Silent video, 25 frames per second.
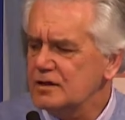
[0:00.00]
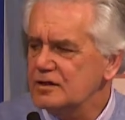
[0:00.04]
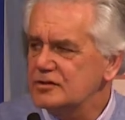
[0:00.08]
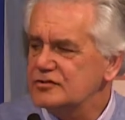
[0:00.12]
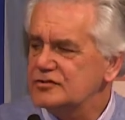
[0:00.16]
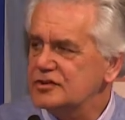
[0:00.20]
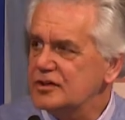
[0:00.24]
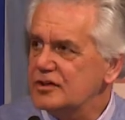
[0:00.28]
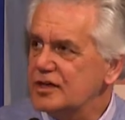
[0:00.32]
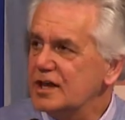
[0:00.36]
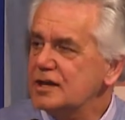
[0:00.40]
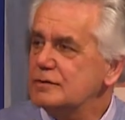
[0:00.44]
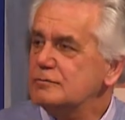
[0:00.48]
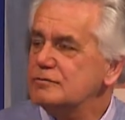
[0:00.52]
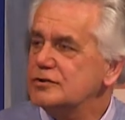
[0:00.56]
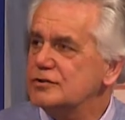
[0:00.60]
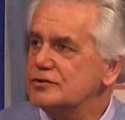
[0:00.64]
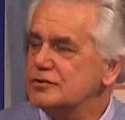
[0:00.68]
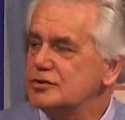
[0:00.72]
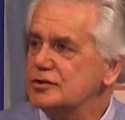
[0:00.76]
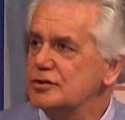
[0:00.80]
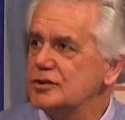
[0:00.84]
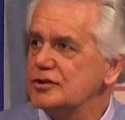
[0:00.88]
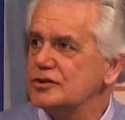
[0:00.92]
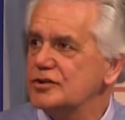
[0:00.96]
So they
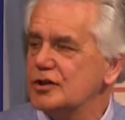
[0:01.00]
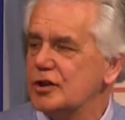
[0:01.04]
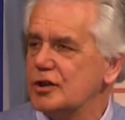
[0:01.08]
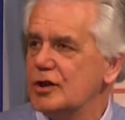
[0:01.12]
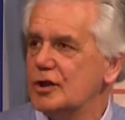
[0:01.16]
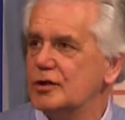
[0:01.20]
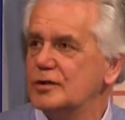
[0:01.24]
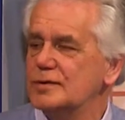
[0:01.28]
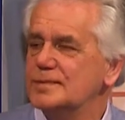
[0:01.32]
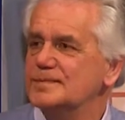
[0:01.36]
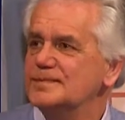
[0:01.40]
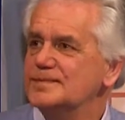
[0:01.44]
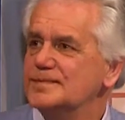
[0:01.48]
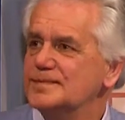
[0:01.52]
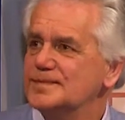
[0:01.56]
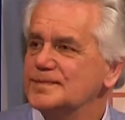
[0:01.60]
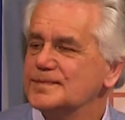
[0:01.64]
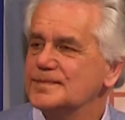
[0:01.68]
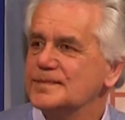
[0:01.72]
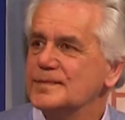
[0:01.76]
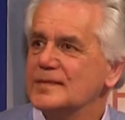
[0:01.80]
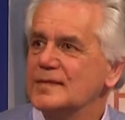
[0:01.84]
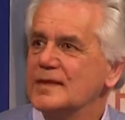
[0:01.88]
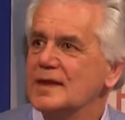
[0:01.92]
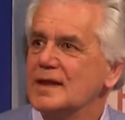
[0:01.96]
returned home,
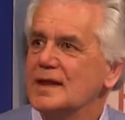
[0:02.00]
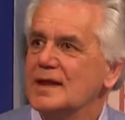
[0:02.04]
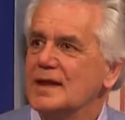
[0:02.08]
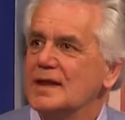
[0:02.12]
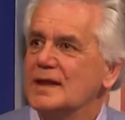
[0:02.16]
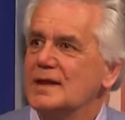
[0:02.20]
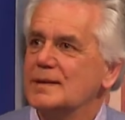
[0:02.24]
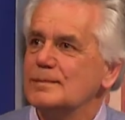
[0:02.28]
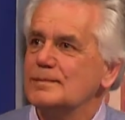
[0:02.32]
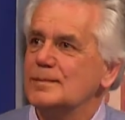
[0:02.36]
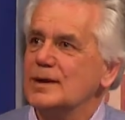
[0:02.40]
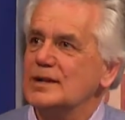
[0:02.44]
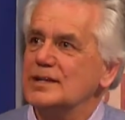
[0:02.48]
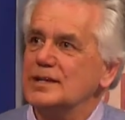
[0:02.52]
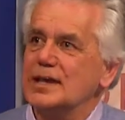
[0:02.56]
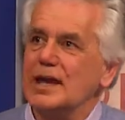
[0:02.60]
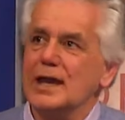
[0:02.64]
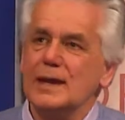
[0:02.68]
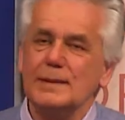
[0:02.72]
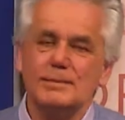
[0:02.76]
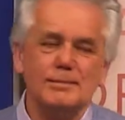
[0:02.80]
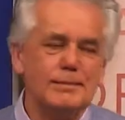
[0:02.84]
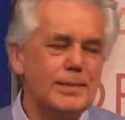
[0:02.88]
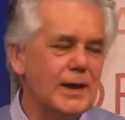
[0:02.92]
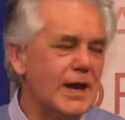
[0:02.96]
but
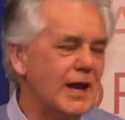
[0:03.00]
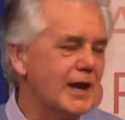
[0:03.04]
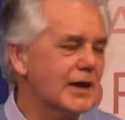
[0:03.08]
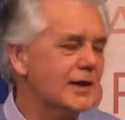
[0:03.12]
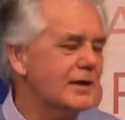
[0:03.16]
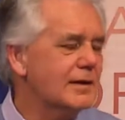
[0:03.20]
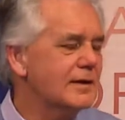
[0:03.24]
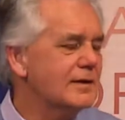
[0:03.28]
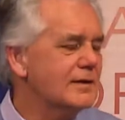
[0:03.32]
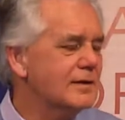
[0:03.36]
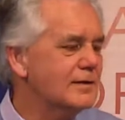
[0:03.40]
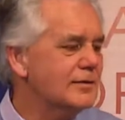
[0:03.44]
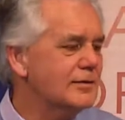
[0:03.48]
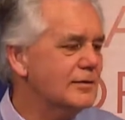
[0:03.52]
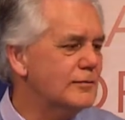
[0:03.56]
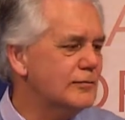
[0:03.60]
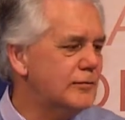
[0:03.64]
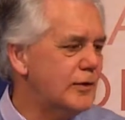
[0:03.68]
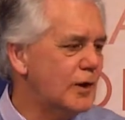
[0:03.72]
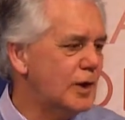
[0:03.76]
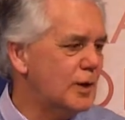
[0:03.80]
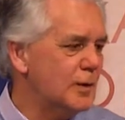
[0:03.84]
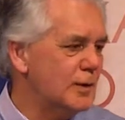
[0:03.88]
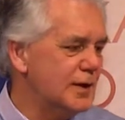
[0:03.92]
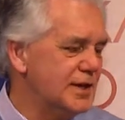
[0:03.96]
came back the
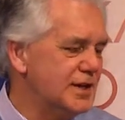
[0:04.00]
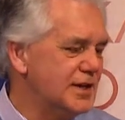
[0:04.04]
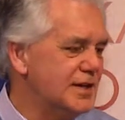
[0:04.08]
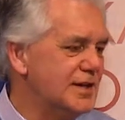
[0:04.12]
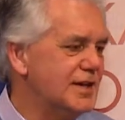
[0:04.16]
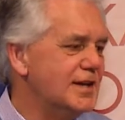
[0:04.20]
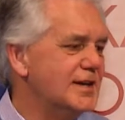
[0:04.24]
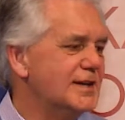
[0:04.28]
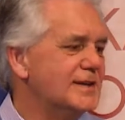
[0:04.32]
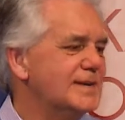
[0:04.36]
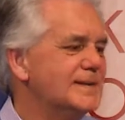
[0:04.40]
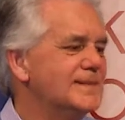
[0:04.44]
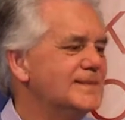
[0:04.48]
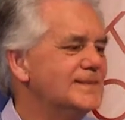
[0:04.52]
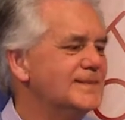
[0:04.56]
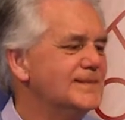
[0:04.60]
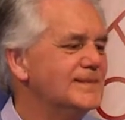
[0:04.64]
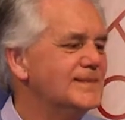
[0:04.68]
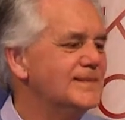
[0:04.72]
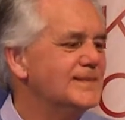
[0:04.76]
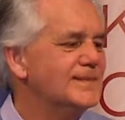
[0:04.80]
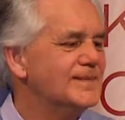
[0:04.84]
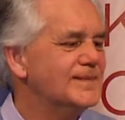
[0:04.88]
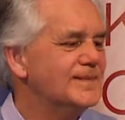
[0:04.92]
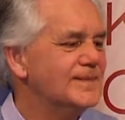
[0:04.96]
following year,
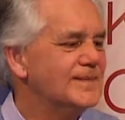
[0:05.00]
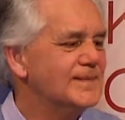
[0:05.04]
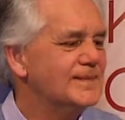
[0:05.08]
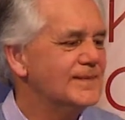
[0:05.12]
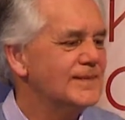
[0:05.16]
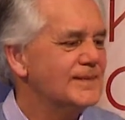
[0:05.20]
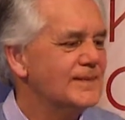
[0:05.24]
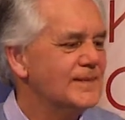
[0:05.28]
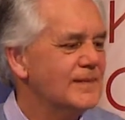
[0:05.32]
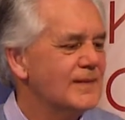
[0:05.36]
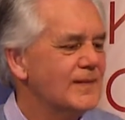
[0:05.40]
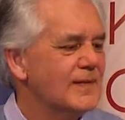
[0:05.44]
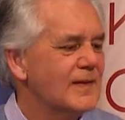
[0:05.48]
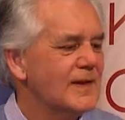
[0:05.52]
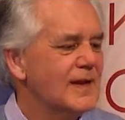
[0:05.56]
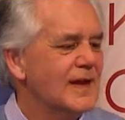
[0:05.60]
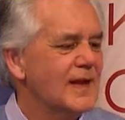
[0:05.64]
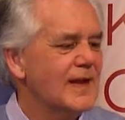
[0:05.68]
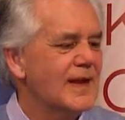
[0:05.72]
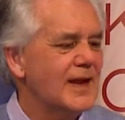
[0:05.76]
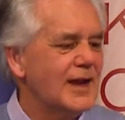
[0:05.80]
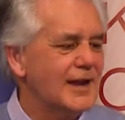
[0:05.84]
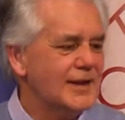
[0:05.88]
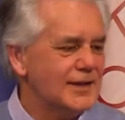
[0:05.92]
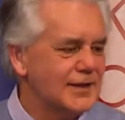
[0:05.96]

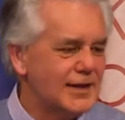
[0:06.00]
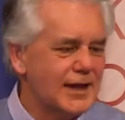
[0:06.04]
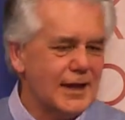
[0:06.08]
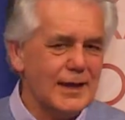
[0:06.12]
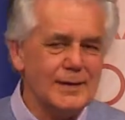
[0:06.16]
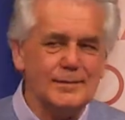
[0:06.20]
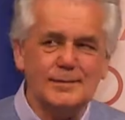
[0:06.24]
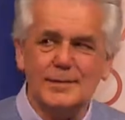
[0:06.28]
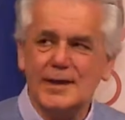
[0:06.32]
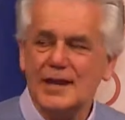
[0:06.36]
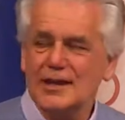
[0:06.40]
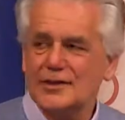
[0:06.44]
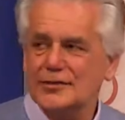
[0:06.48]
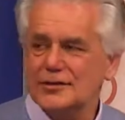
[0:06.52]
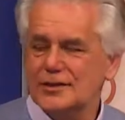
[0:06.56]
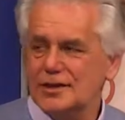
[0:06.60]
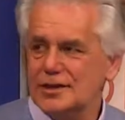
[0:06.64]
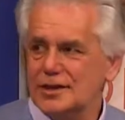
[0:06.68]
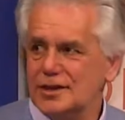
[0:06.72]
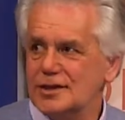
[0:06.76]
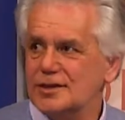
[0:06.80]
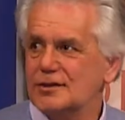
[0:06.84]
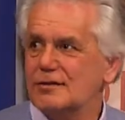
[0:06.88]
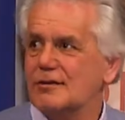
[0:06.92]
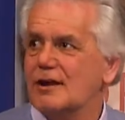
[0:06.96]
and came back the
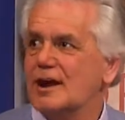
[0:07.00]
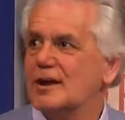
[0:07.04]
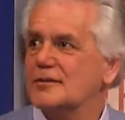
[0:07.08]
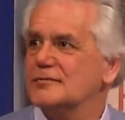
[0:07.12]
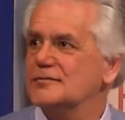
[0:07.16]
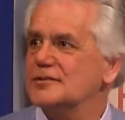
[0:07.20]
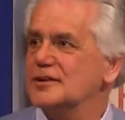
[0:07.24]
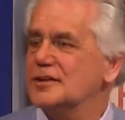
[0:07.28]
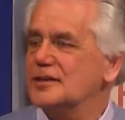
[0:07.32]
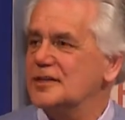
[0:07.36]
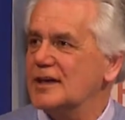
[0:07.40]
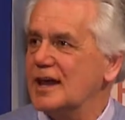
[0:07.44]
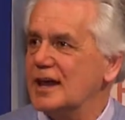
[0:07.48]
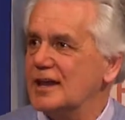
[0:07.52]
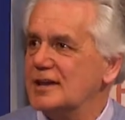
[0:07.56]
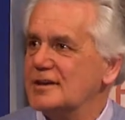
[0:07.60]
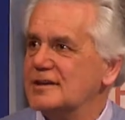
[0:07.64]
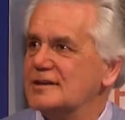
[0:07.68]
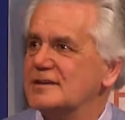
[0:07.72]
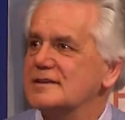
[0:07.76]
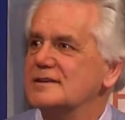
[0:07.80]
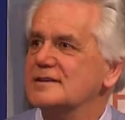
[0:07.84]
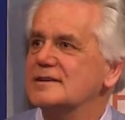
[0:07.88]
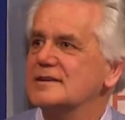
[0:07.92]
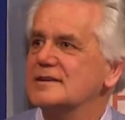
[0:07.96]
year after that,